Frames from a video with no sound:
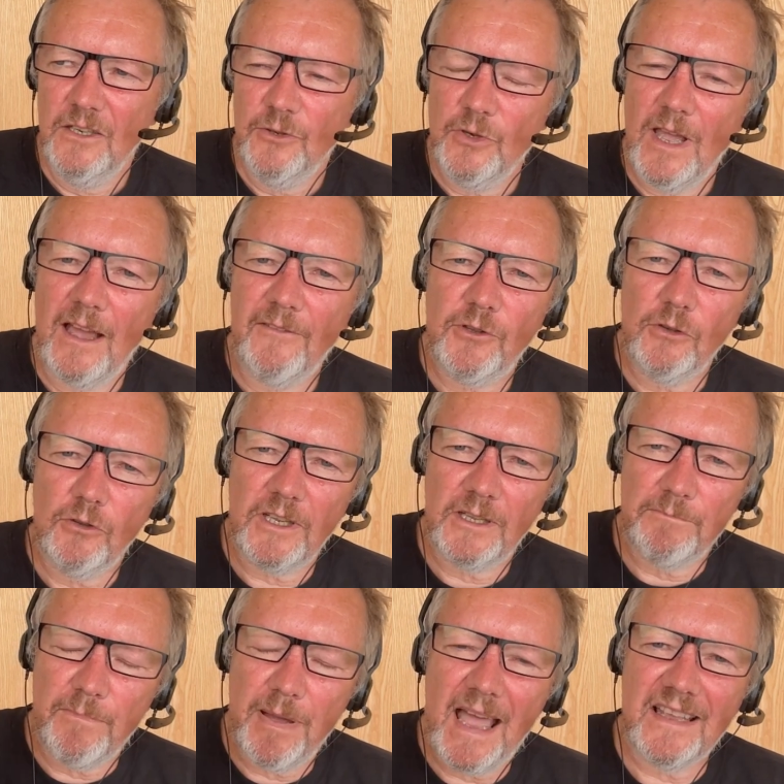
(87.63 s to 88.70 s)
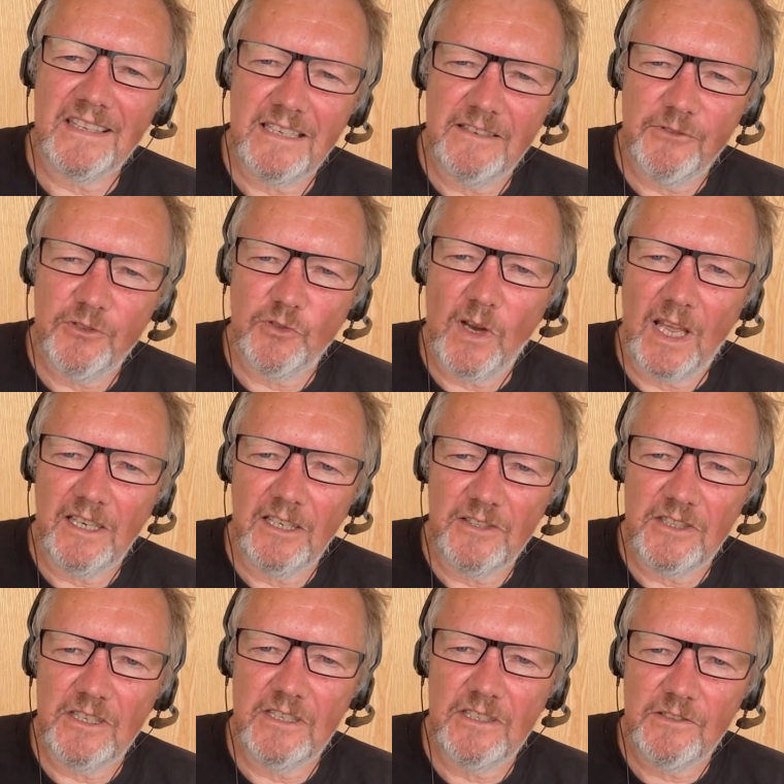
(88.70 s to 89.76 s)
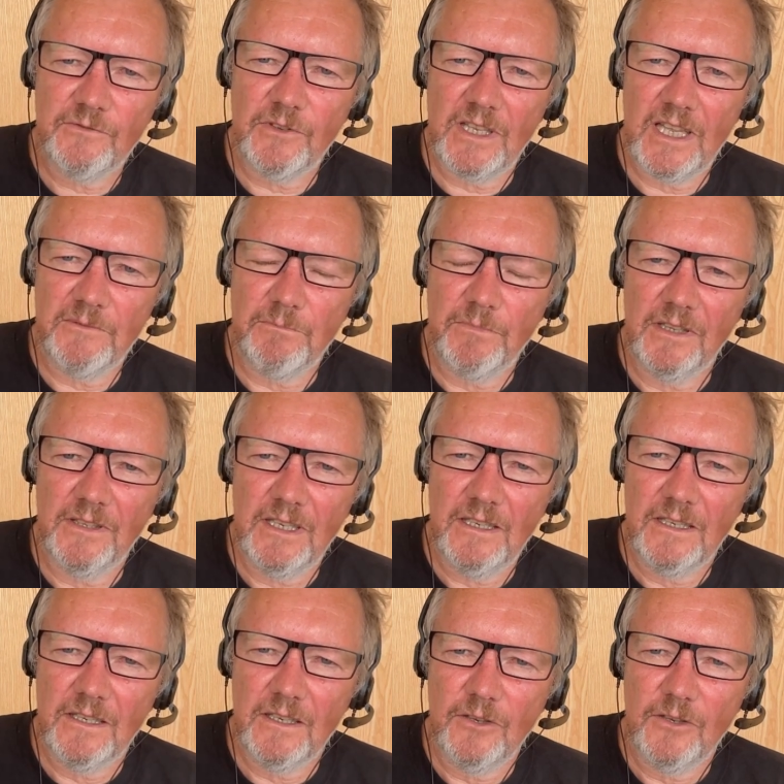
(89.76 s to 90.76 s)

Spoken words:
You have to look at passive strategies for that building.